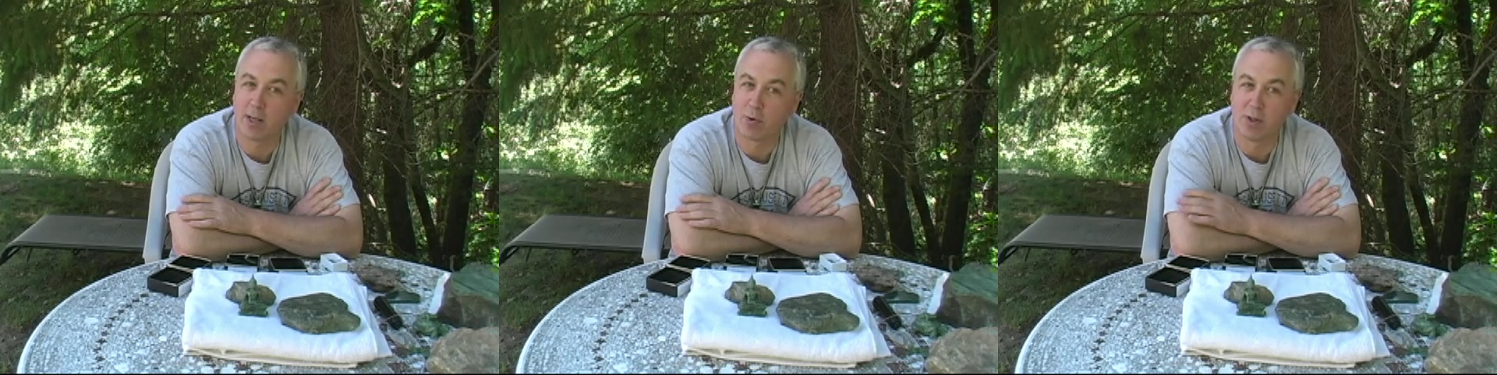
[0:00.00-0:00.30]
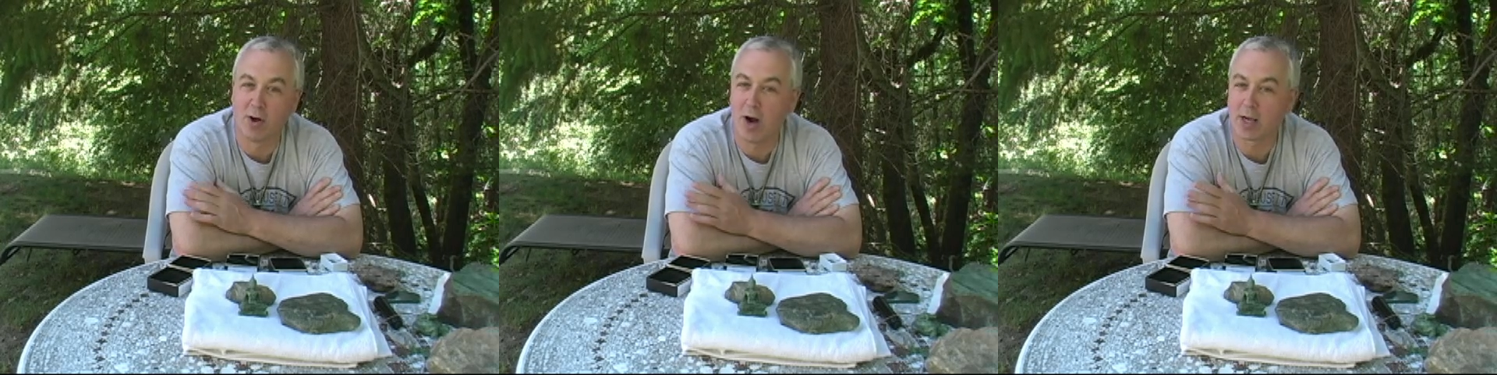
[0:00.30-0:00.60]
There were
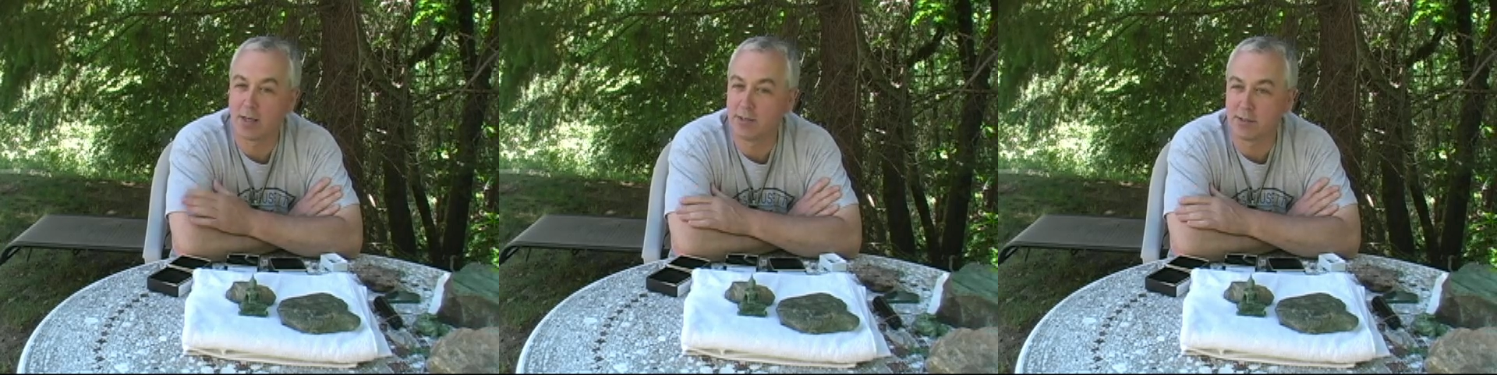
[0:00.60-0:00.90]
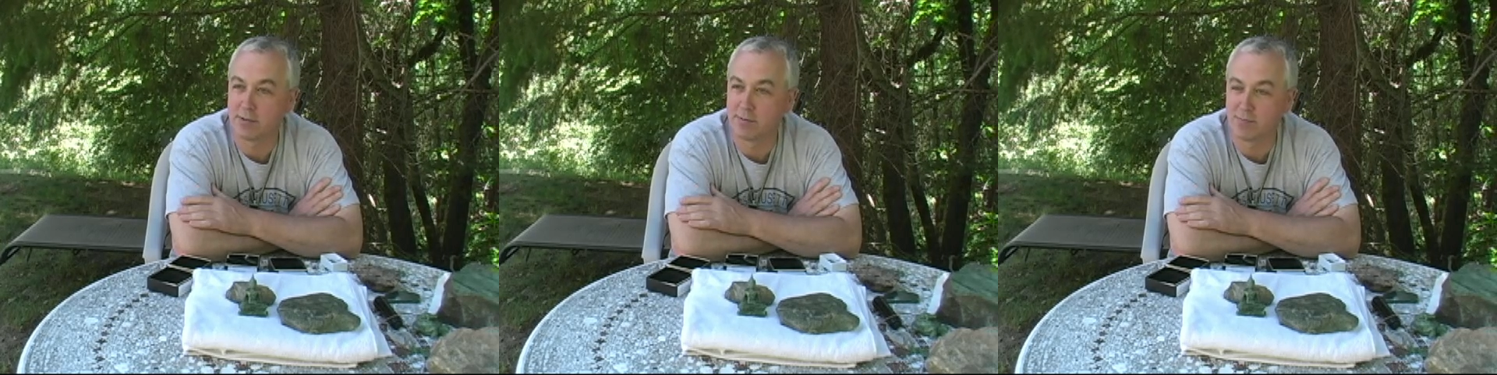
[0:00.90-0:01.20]
loggers
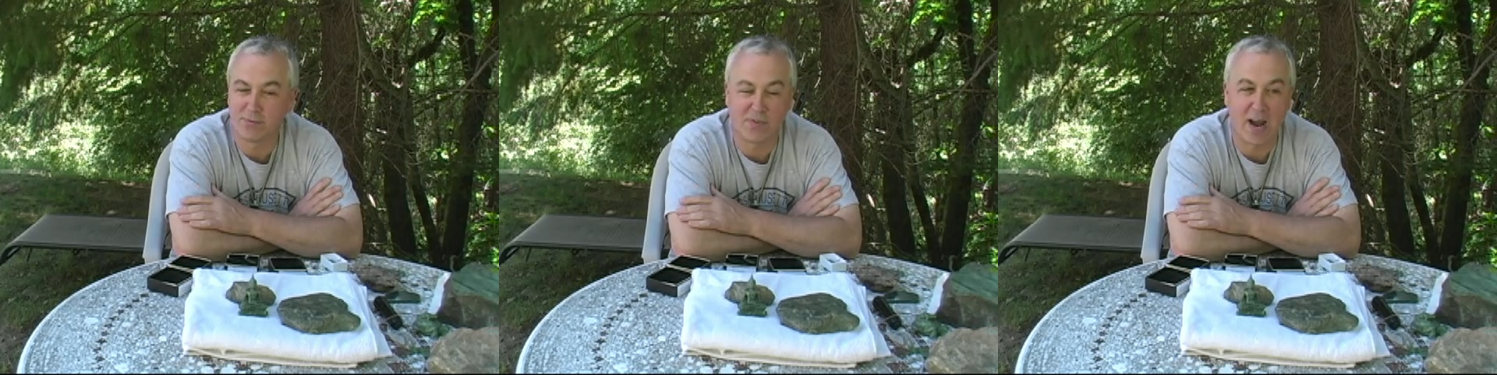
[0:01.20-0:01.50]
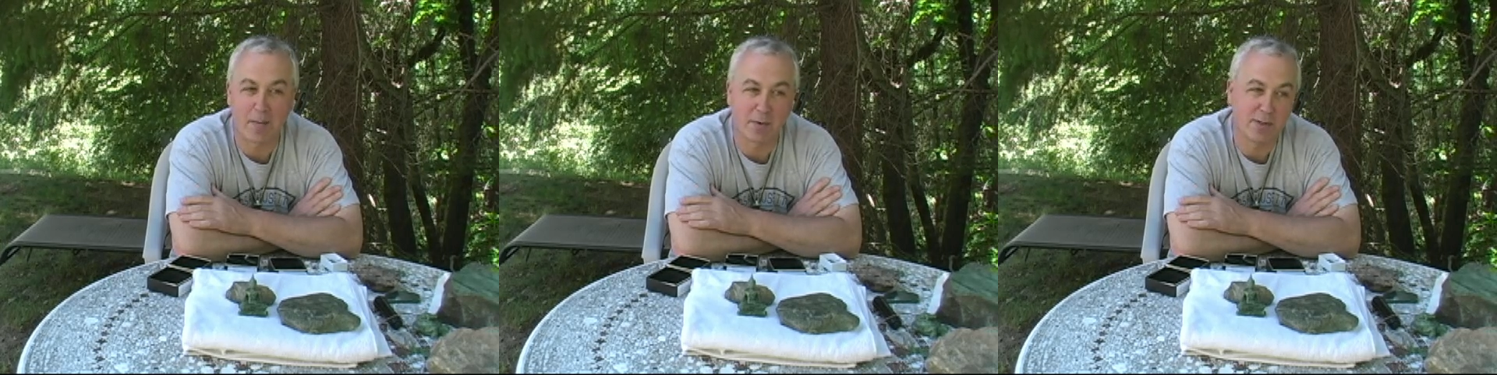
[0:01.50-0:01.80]
and
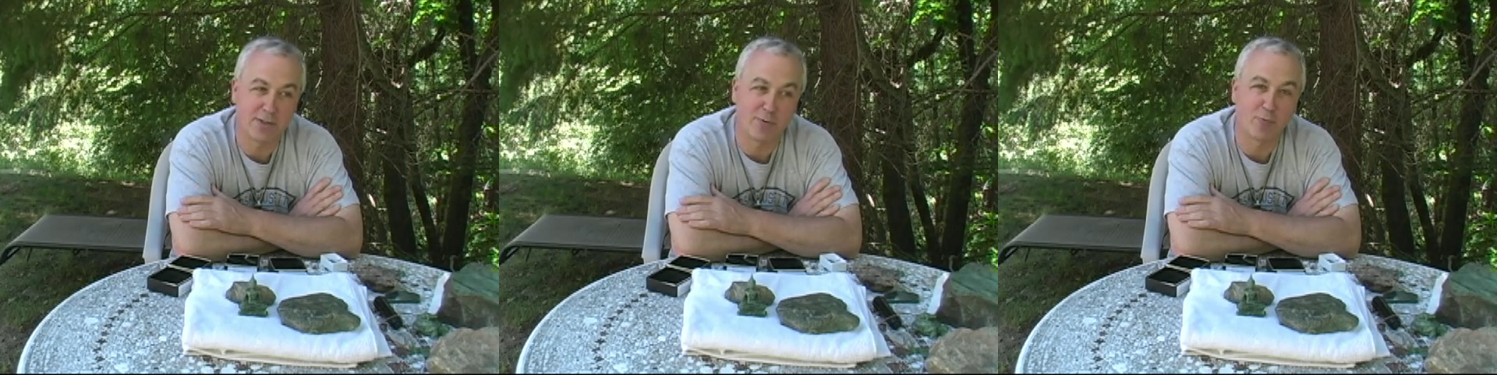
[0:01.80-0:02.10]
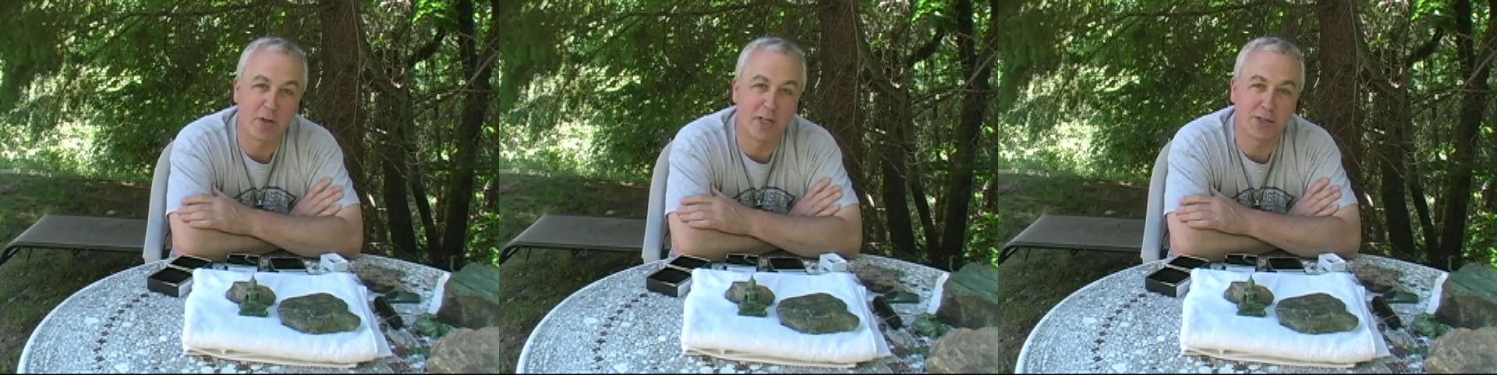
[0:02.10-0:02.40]
farmers and
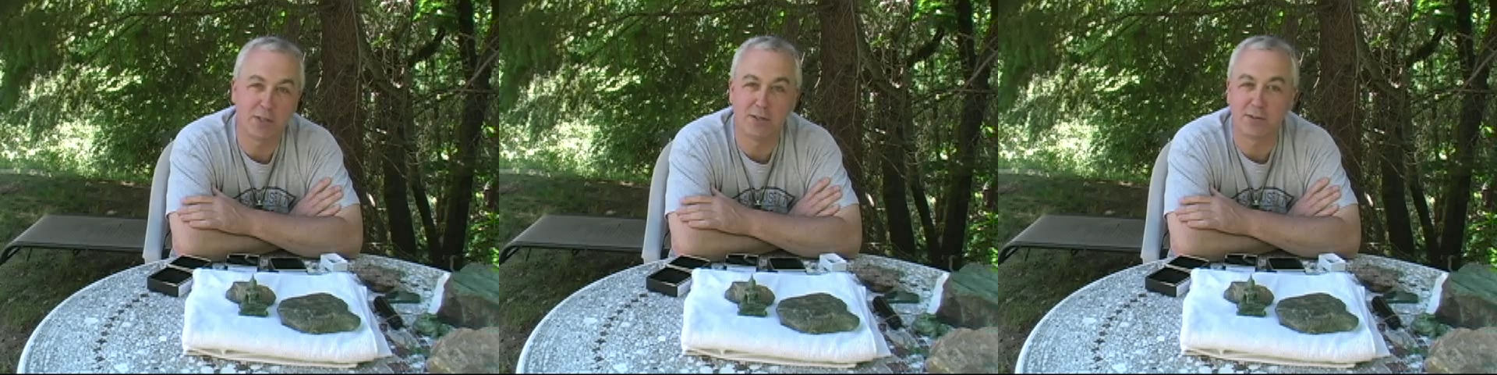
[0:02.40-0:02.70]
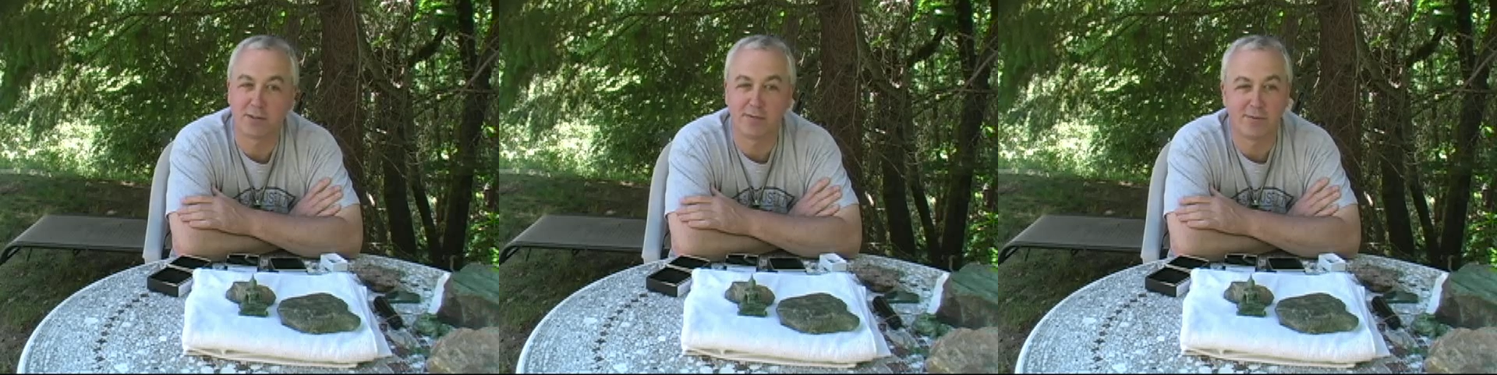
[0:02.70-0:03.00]

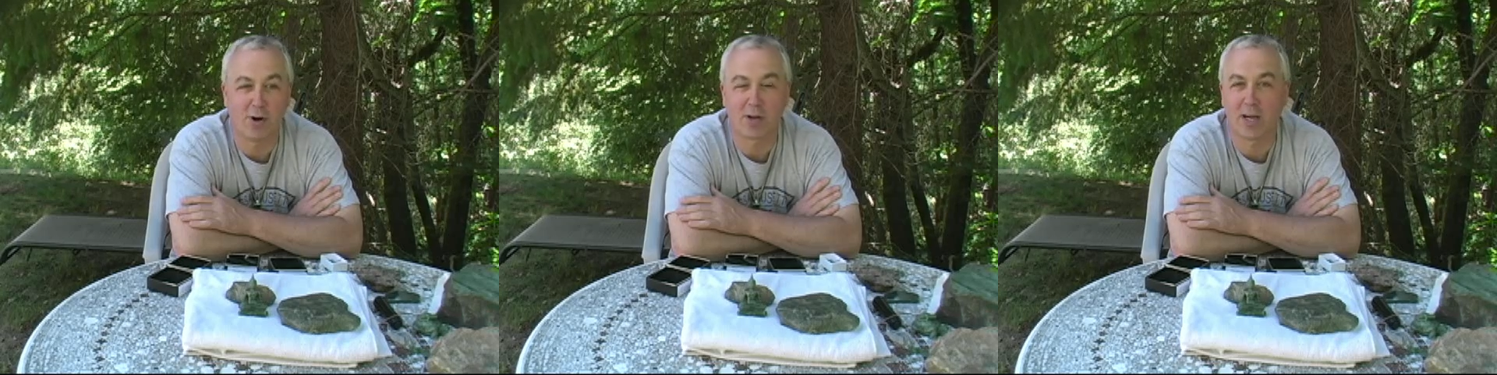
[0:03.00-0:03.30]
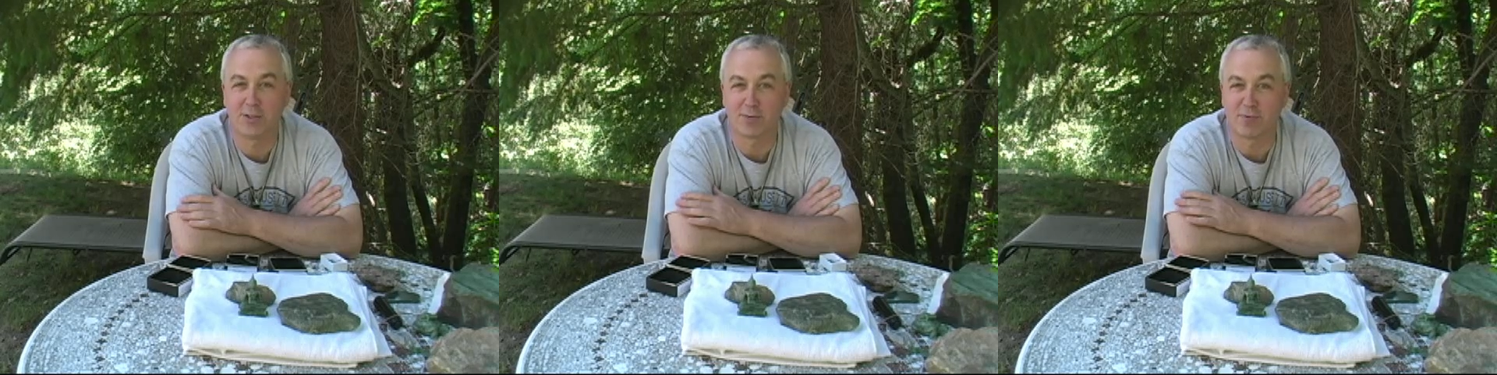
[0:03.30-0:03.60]
ranchers and all
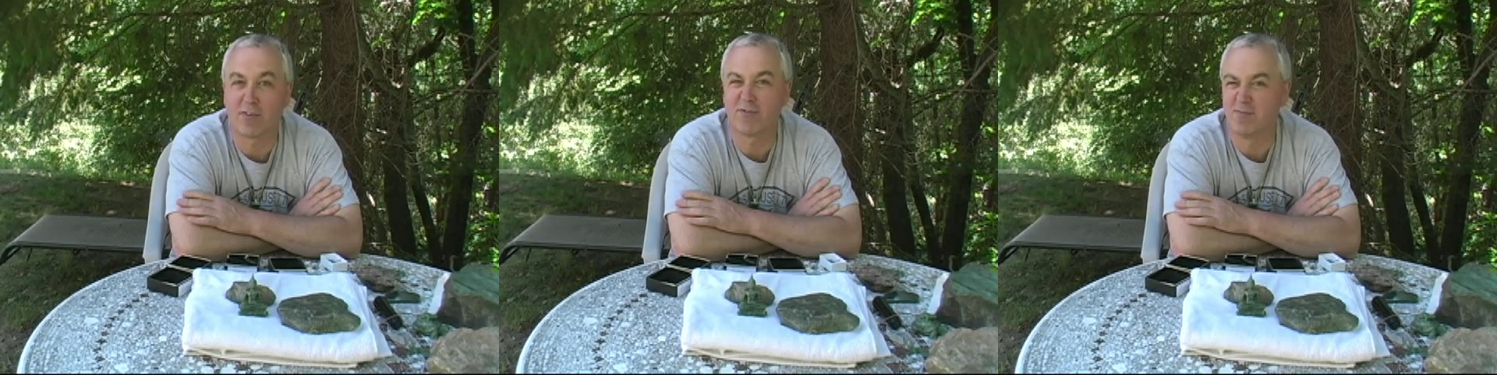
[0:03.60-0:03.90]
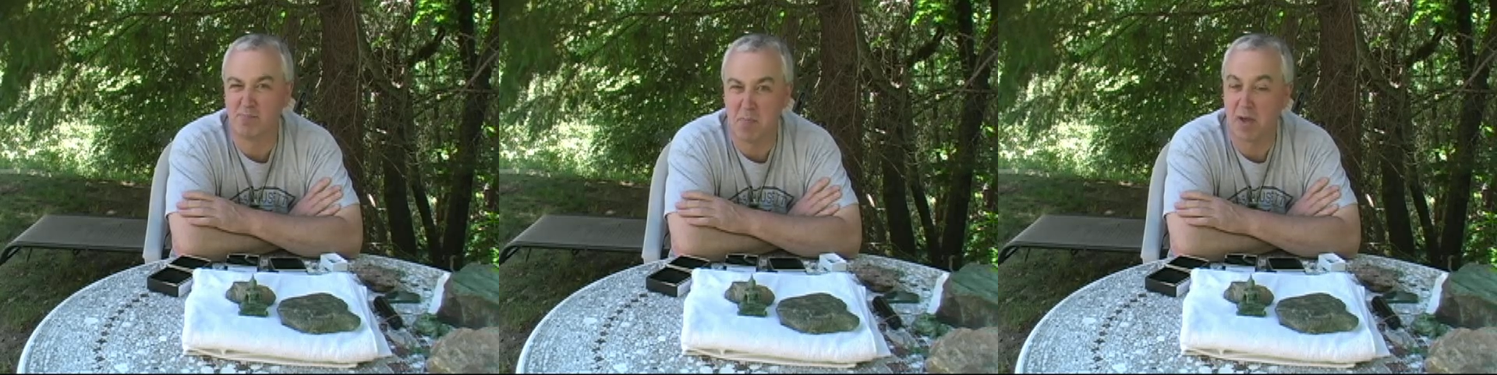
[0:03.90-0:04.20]
kinds of rough
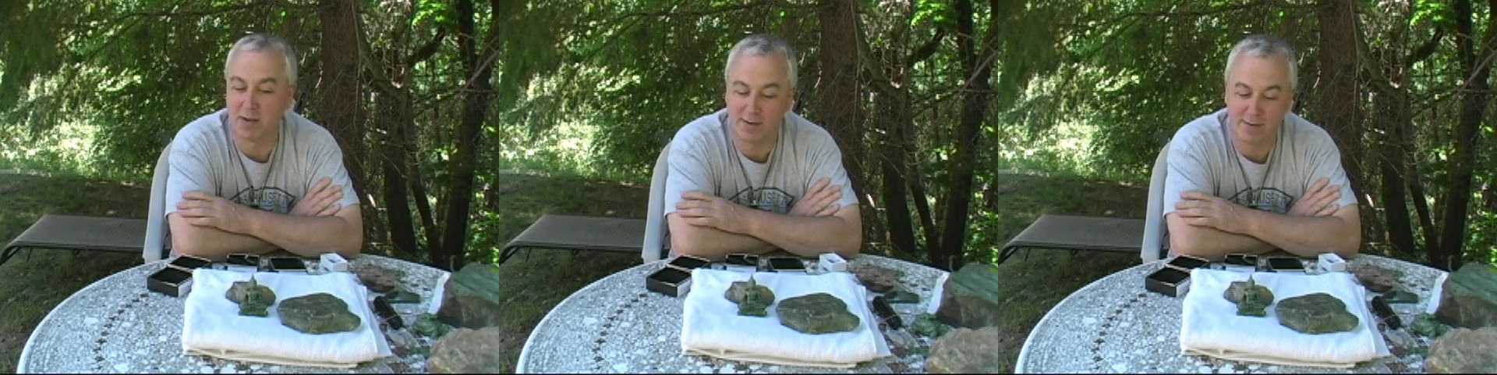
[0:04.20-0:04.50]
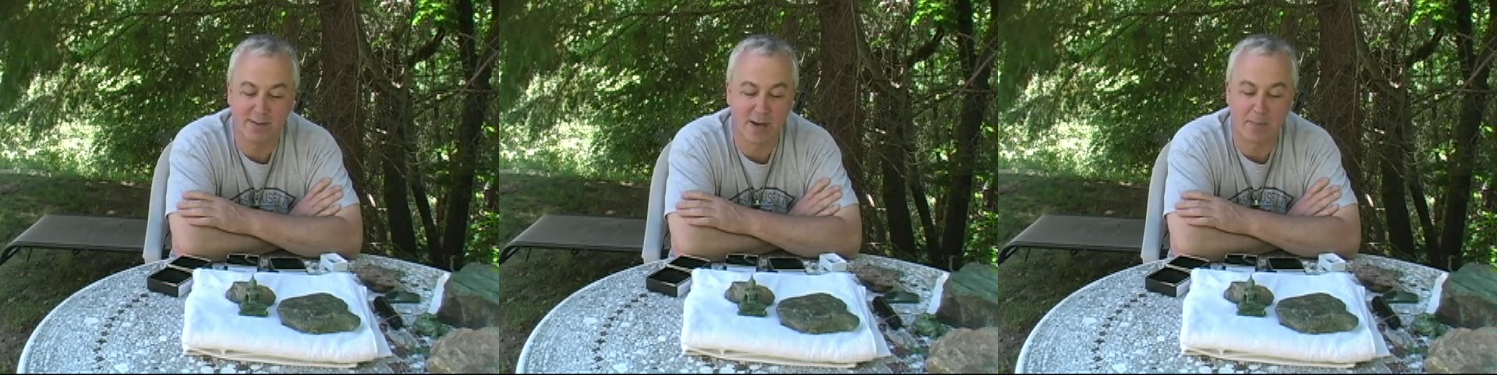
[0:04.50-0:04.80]
men
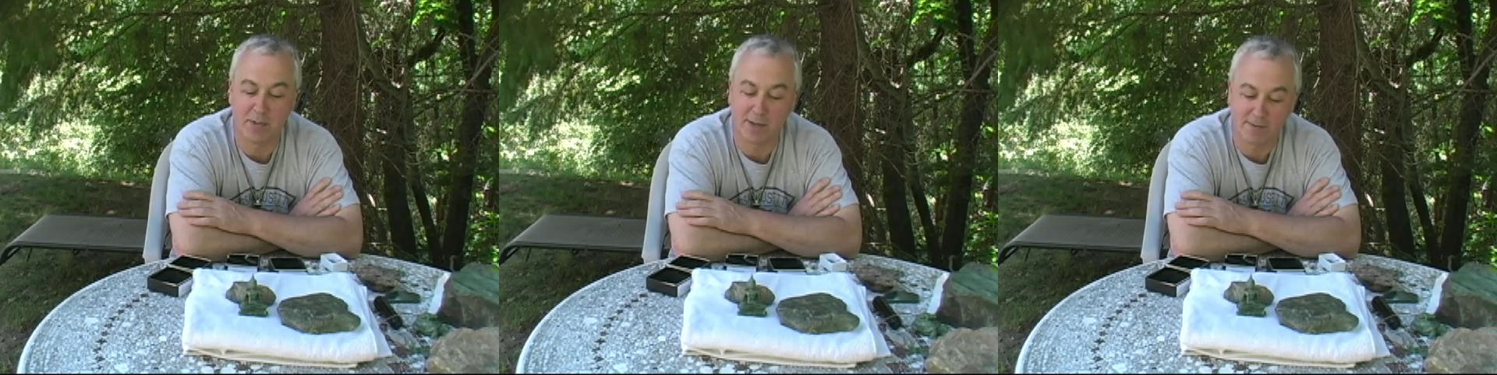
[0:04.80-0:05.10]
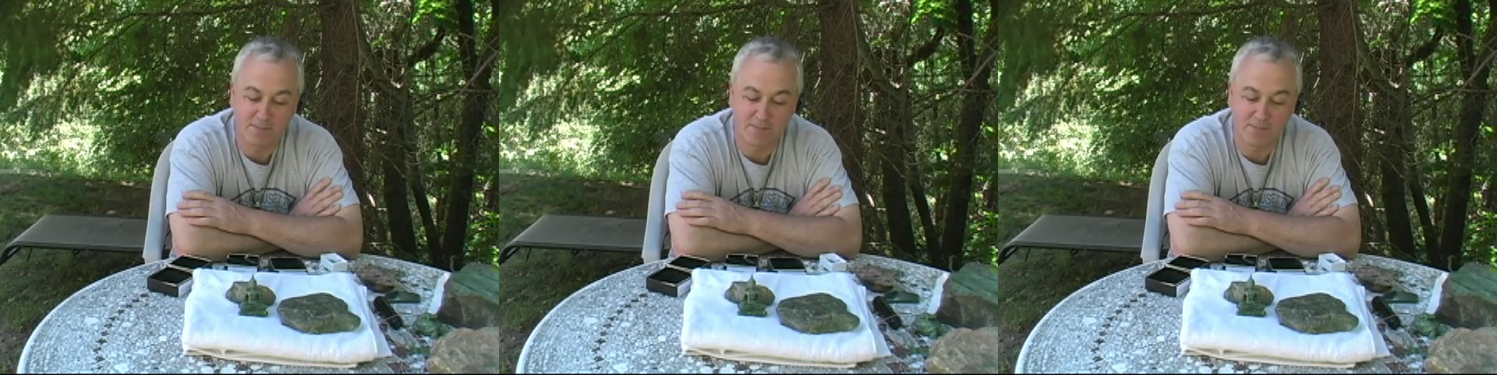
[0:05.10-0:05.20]
up there.